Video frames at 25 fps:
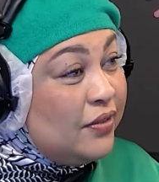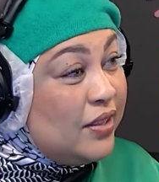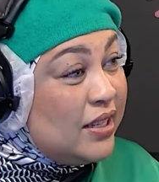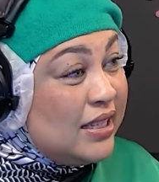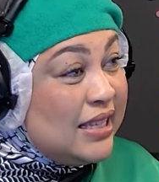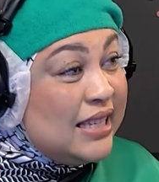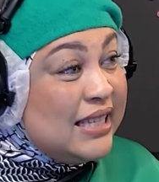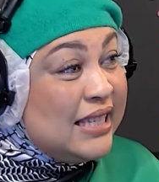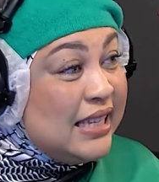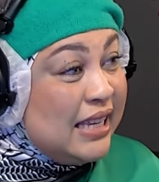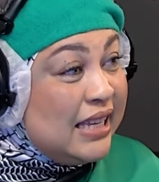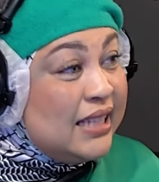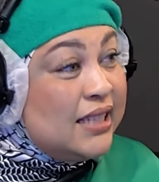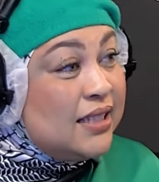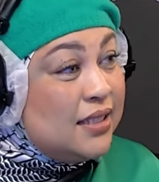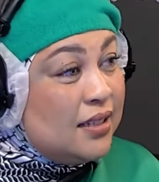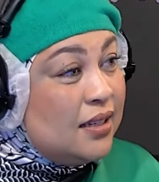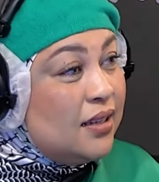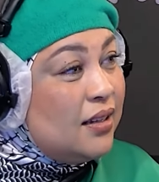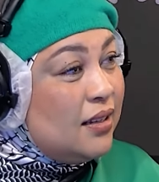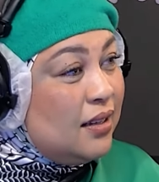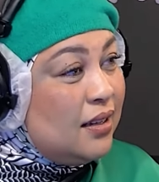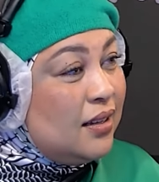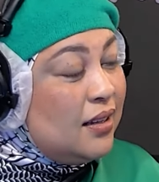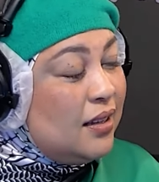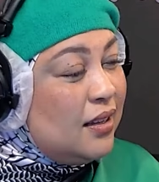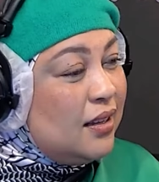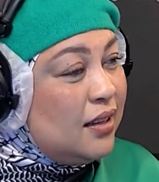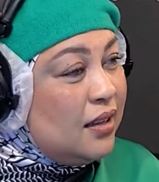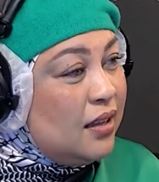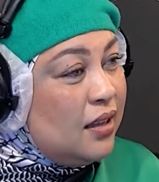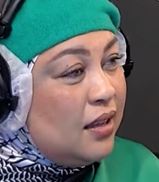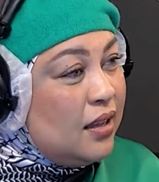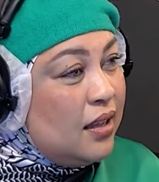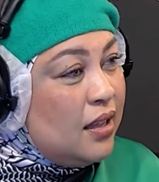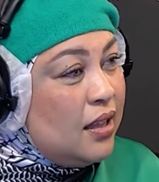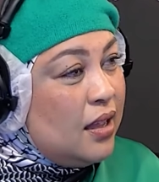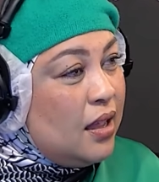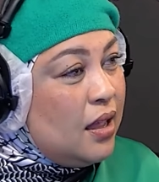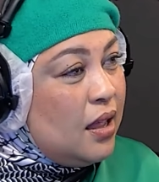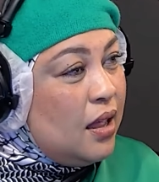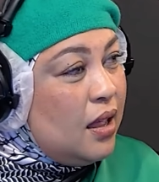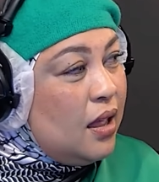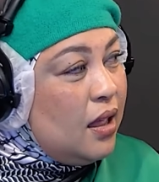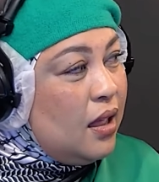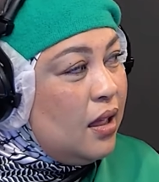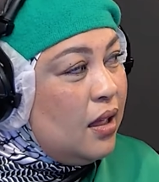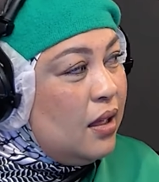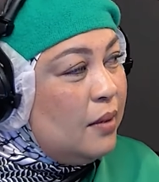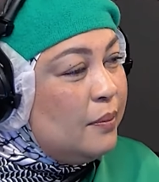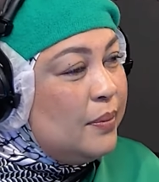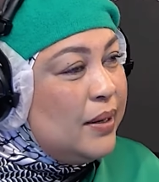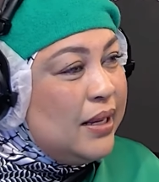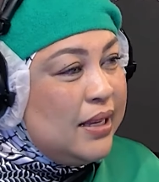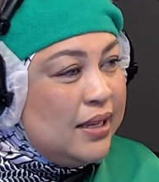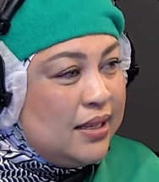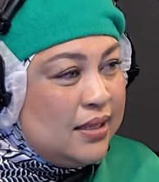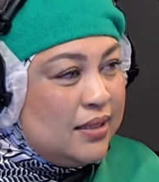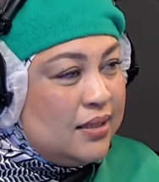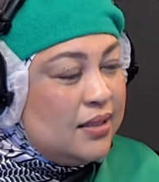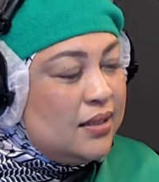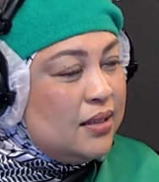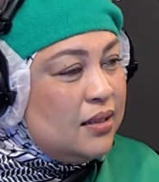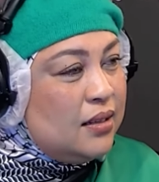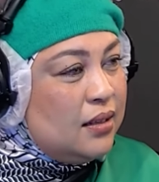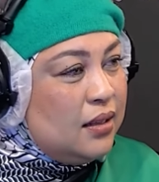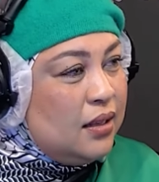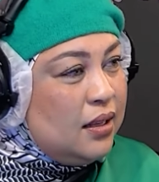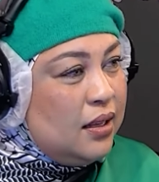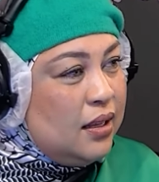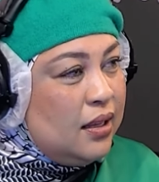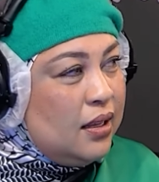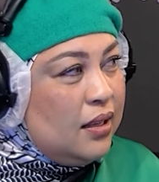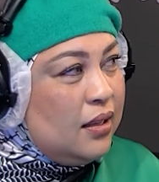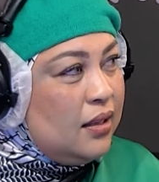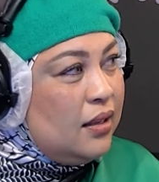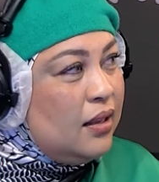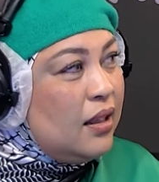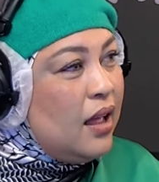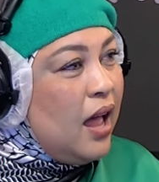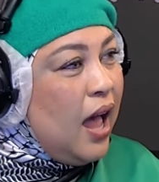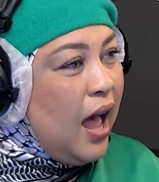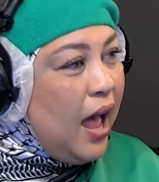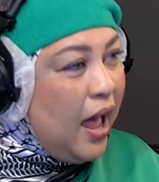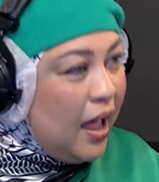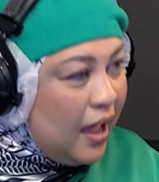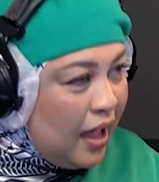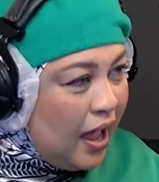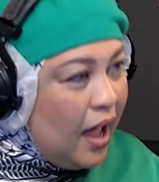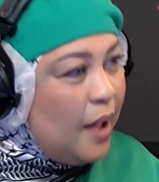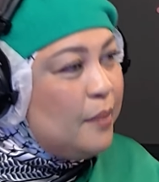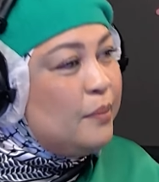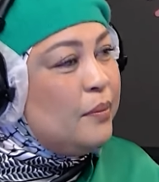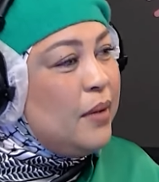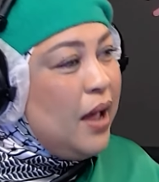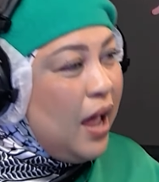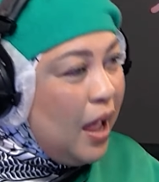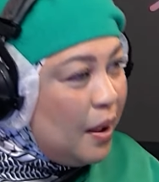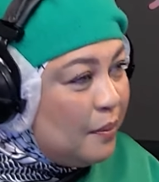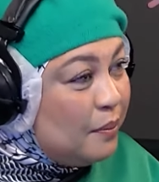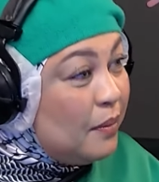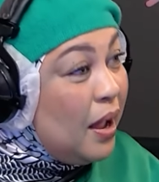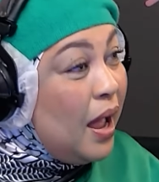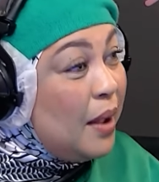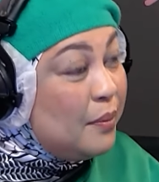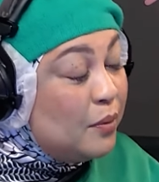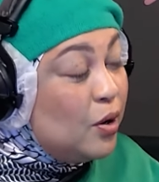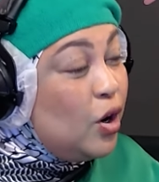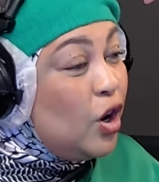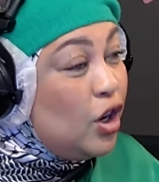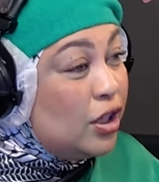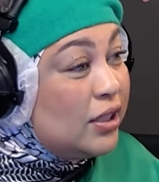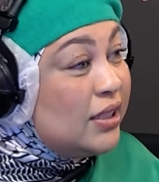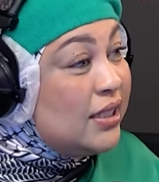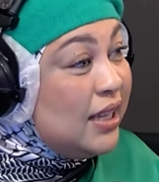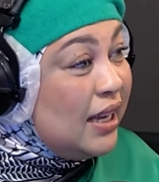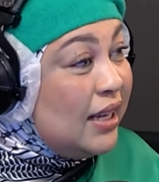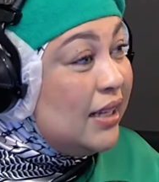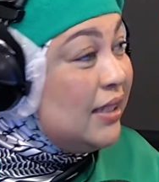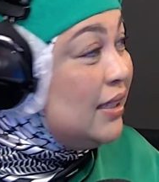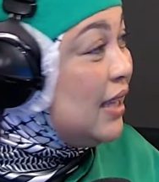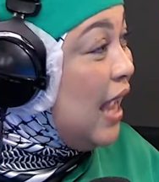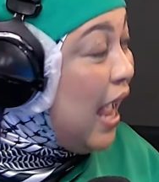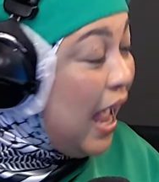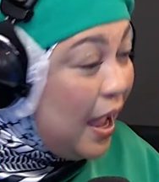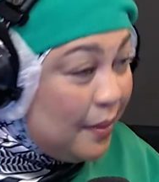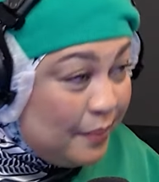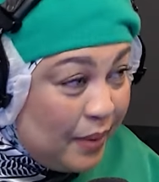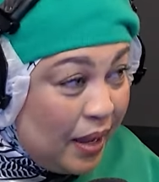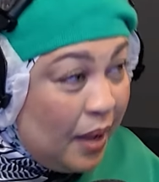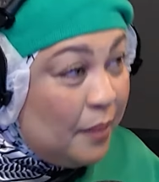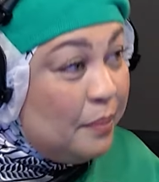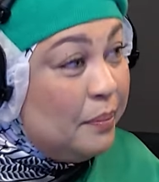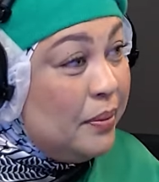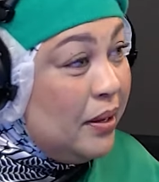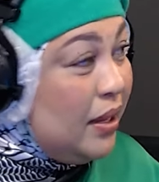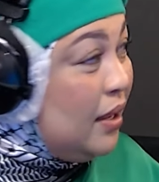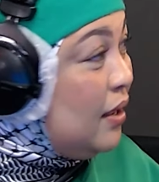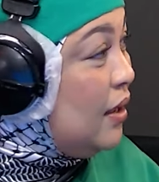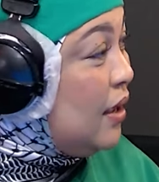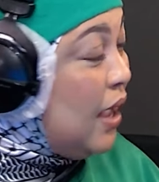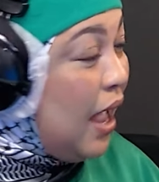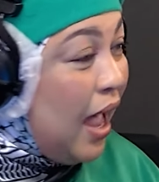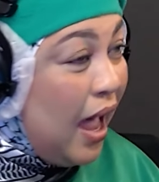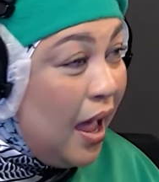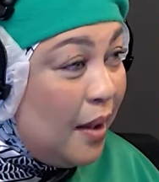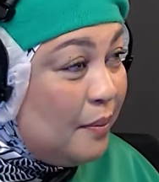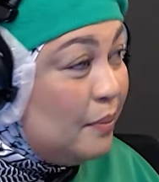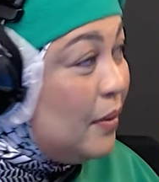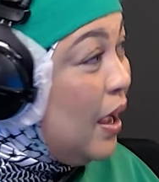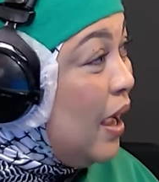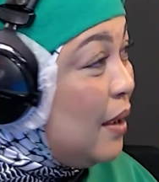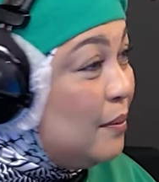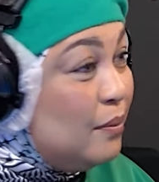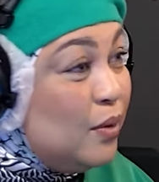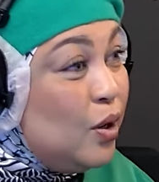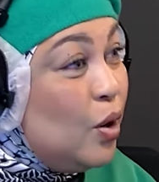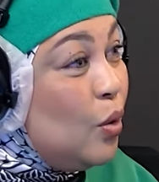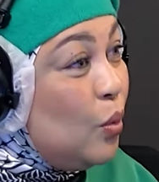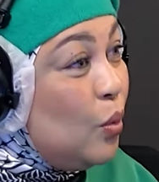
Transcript: if this is it, please, I'm content, I'm happy, I'm